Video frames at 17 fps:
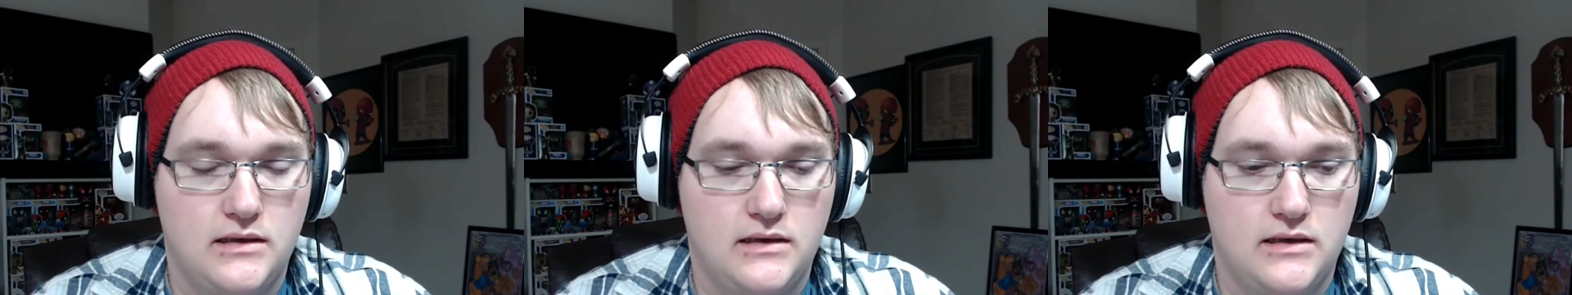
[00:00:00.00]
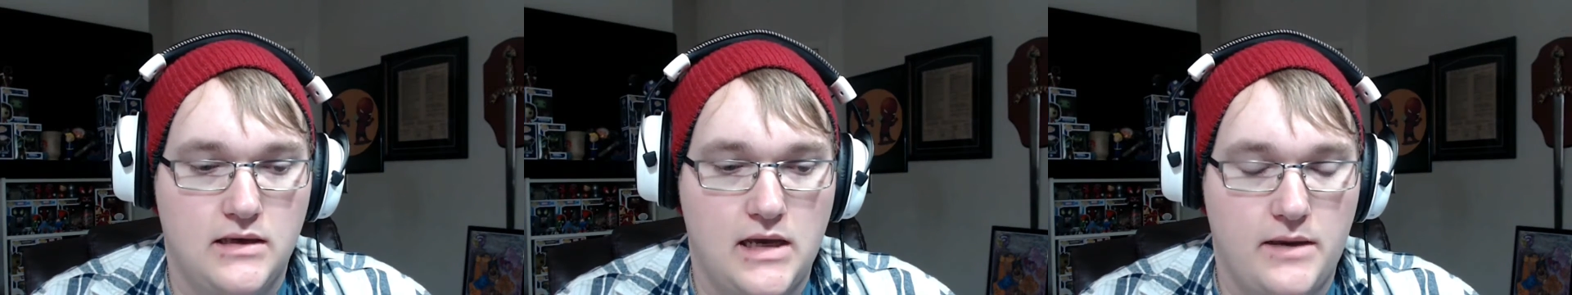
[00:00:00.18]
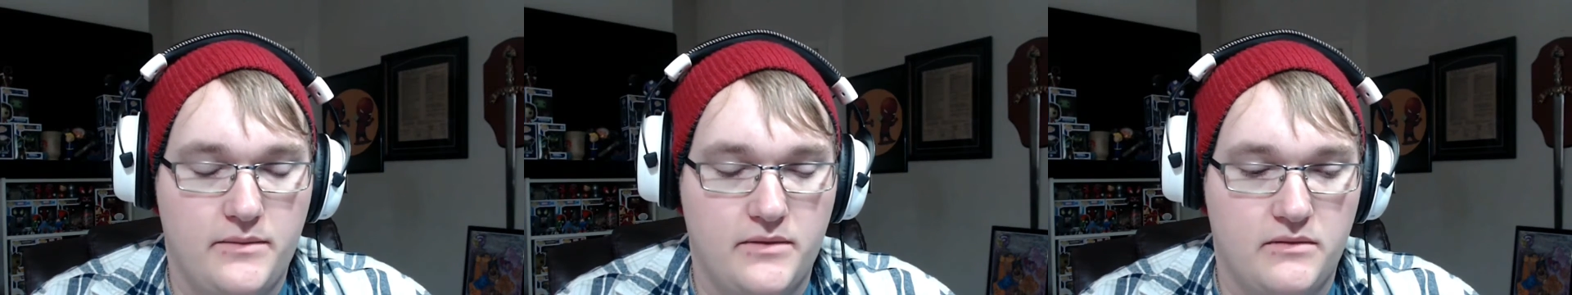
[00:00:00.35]

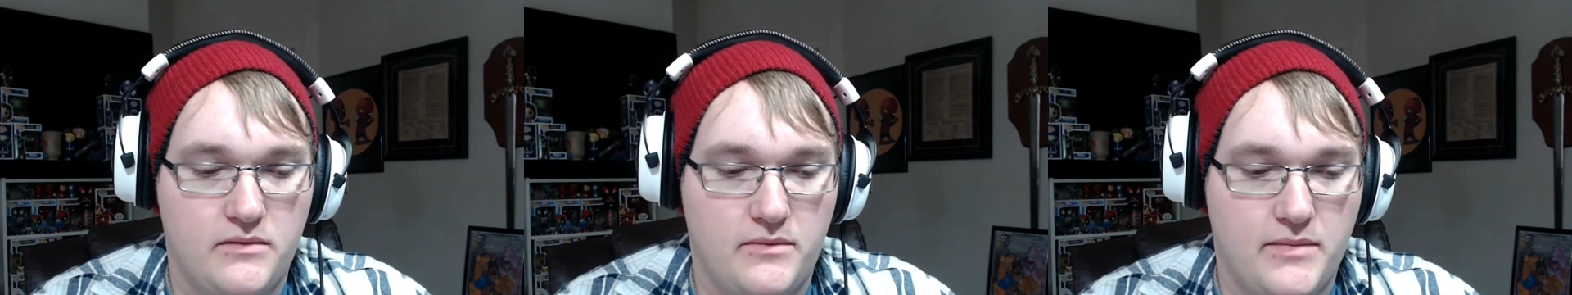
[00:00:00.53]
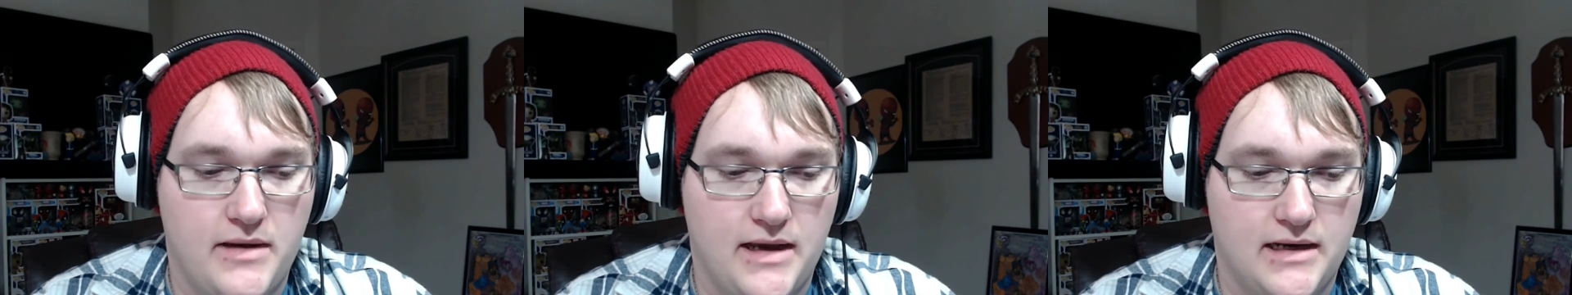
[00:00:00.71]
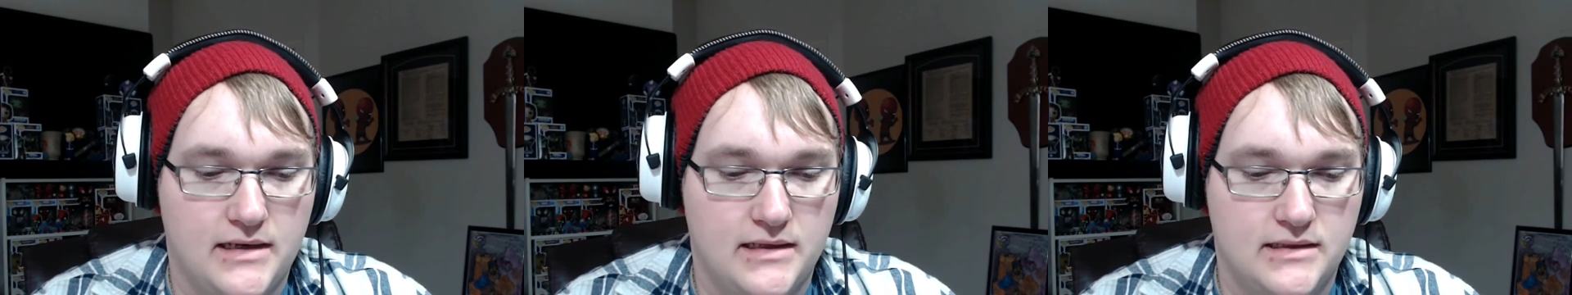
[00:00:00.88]
Happened to me
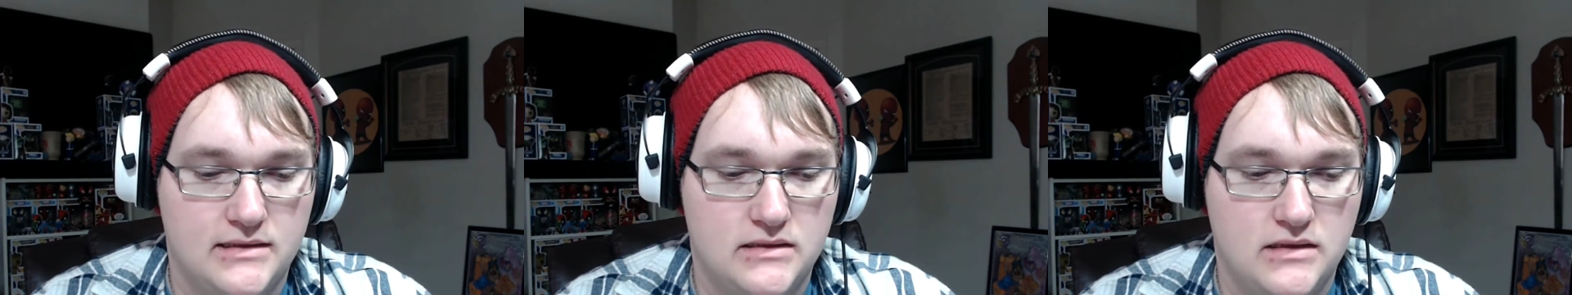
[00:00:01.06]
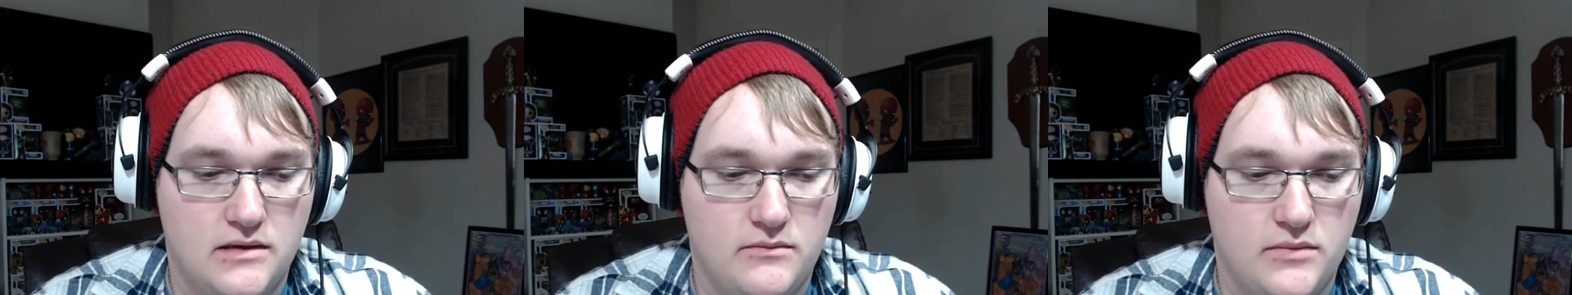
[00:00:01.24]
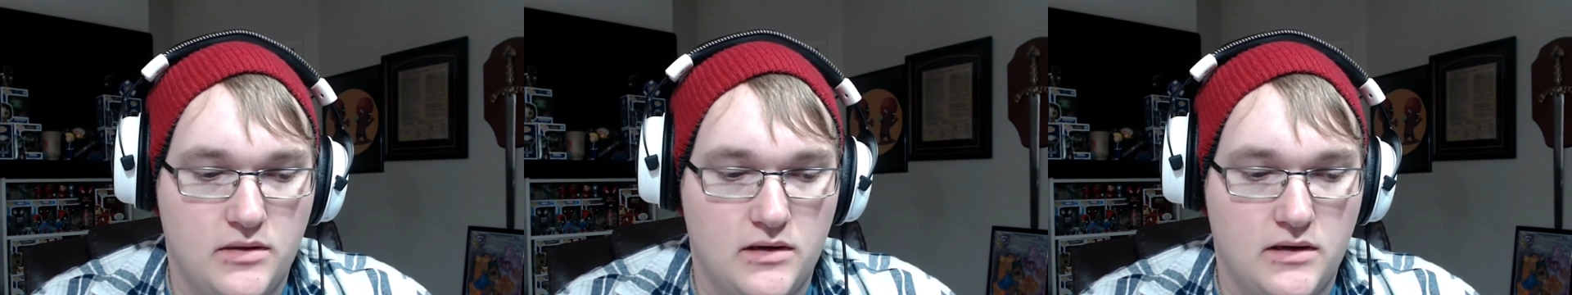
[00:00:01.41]
back in
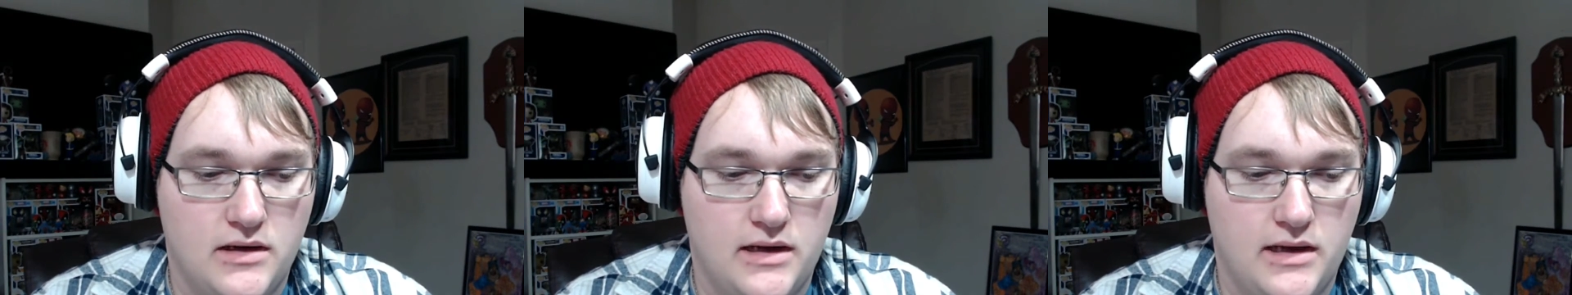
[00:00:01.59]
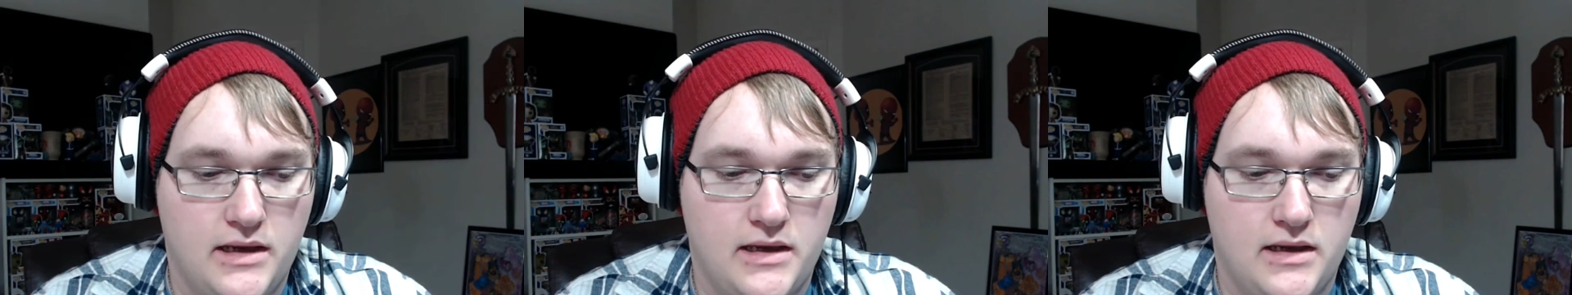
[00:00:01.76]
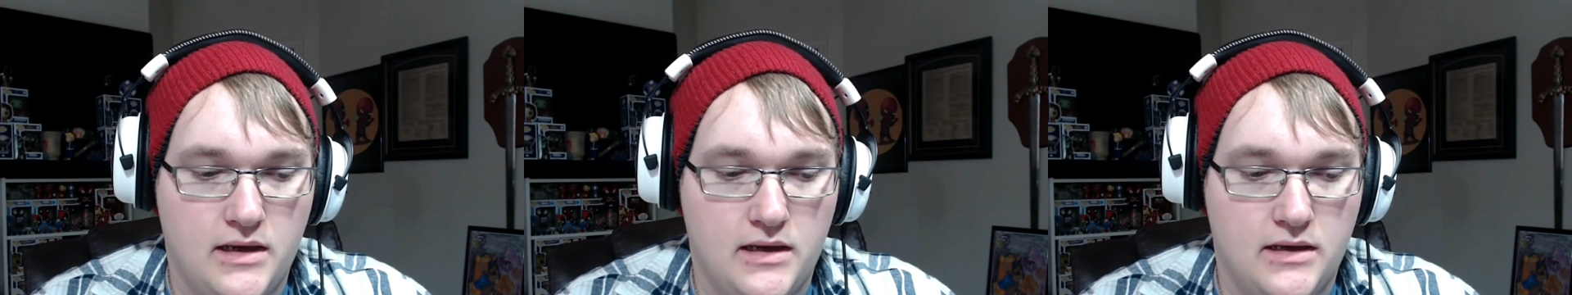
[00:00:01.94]
December,
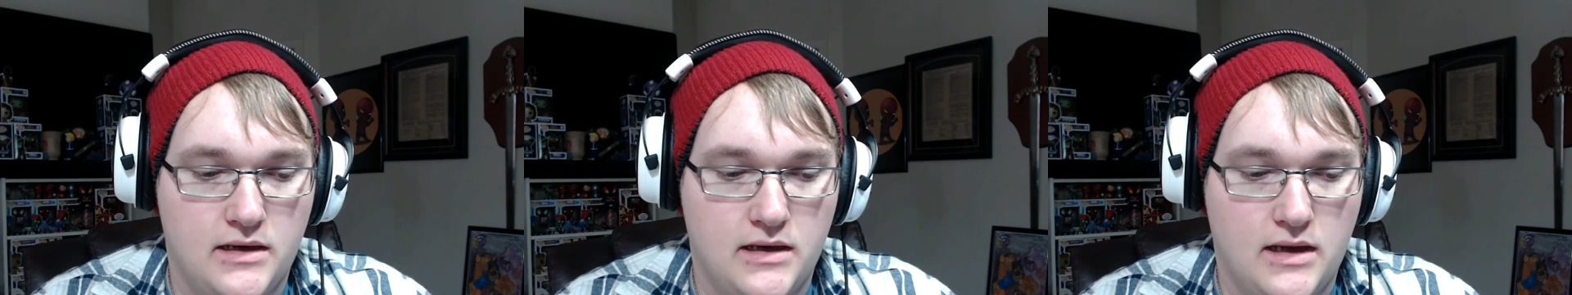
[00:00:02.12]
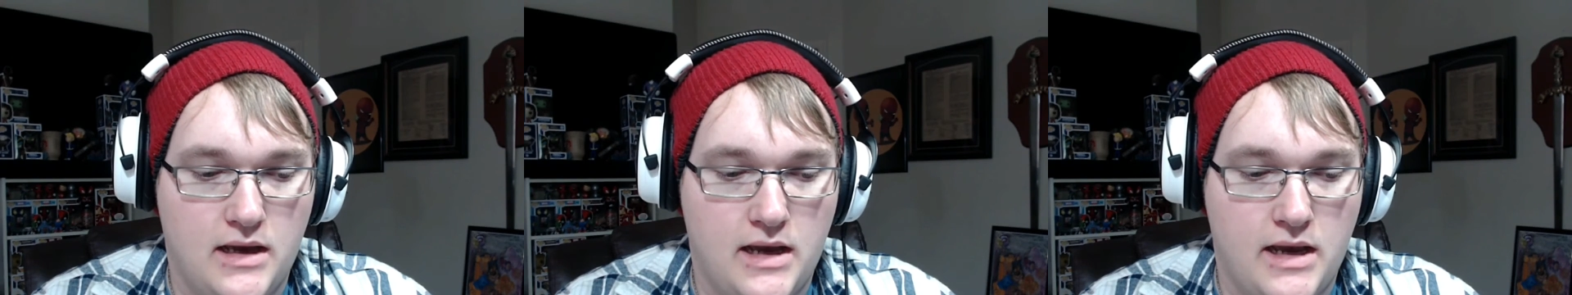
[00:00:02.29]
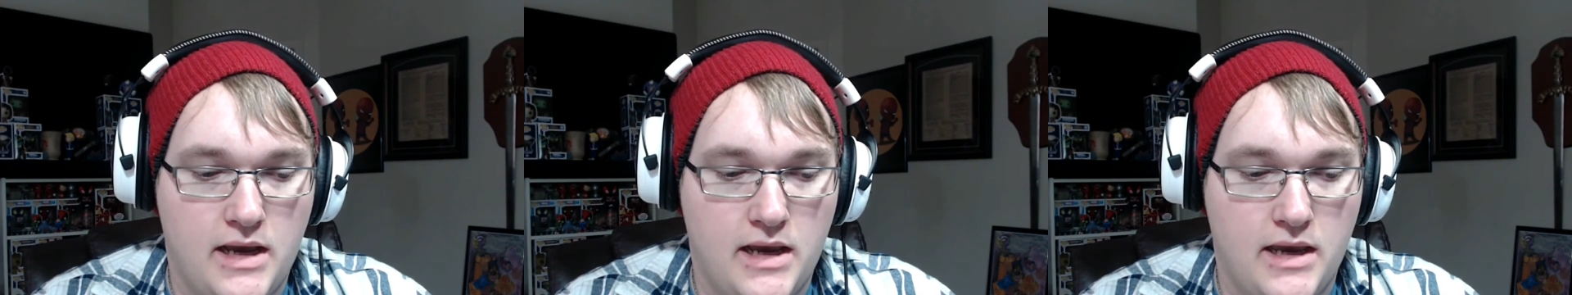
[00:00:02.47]
and
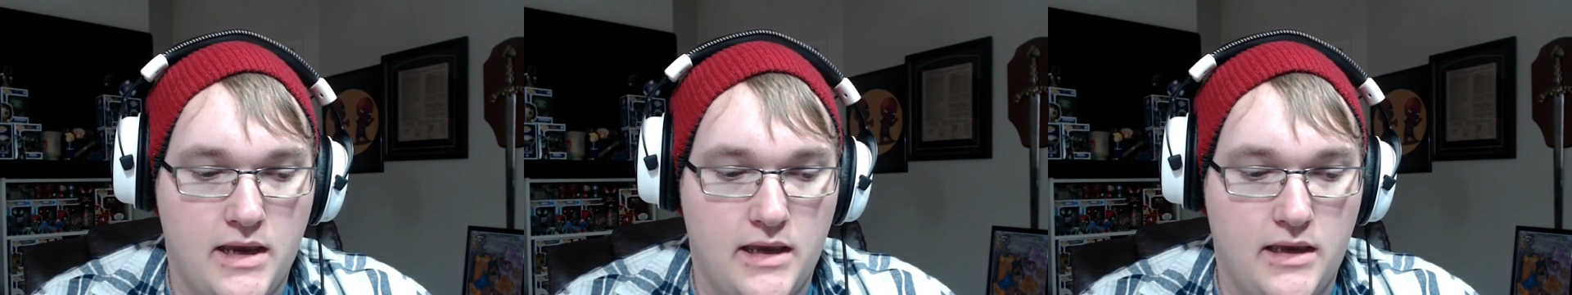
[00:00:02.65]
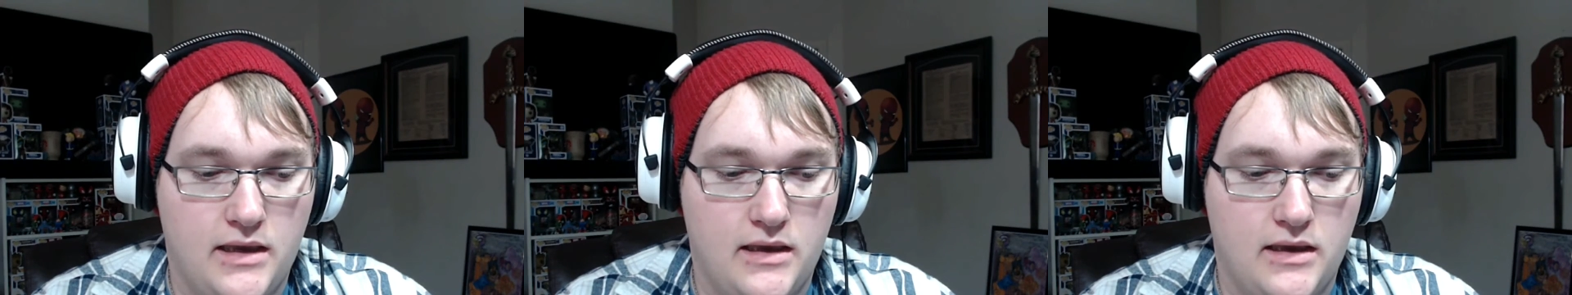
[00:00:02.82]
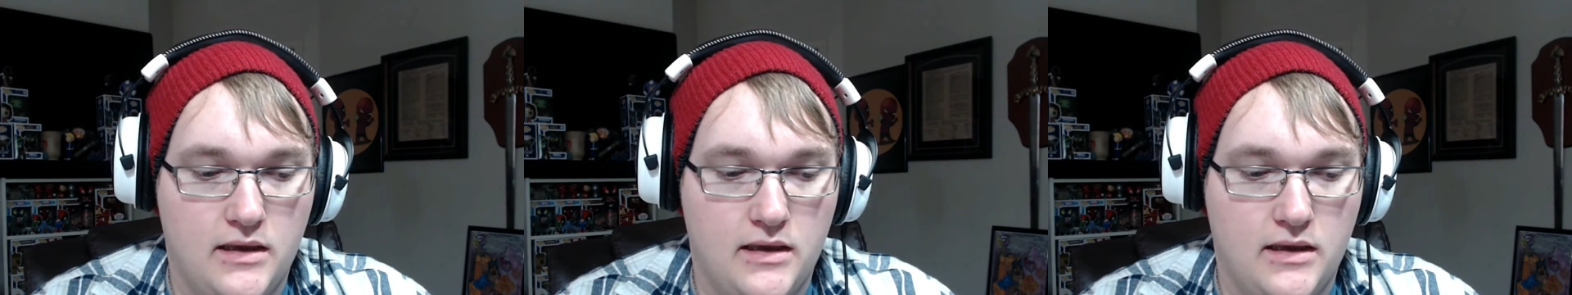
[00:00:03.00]
I